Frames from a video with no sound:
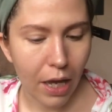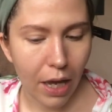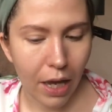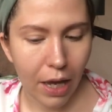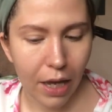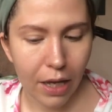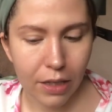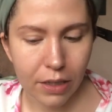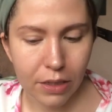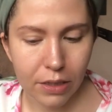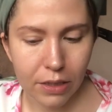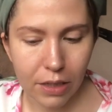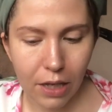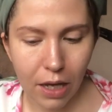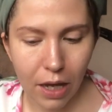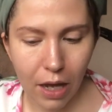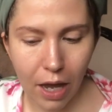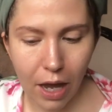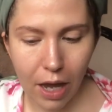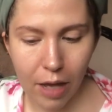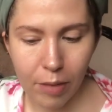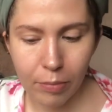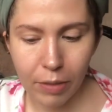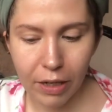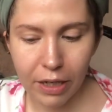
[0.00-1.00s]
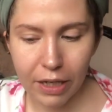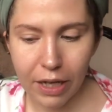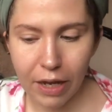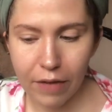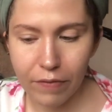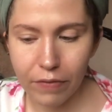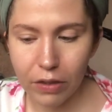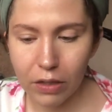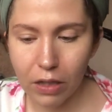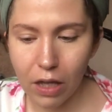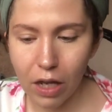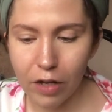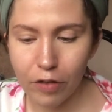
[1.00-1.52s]
And I might have
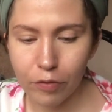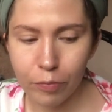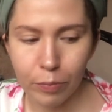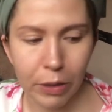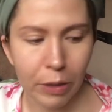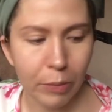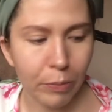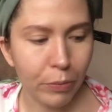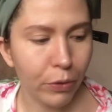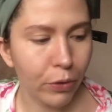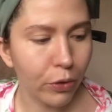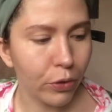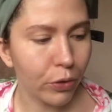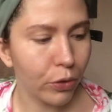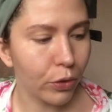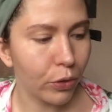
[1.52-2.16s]
a lot of people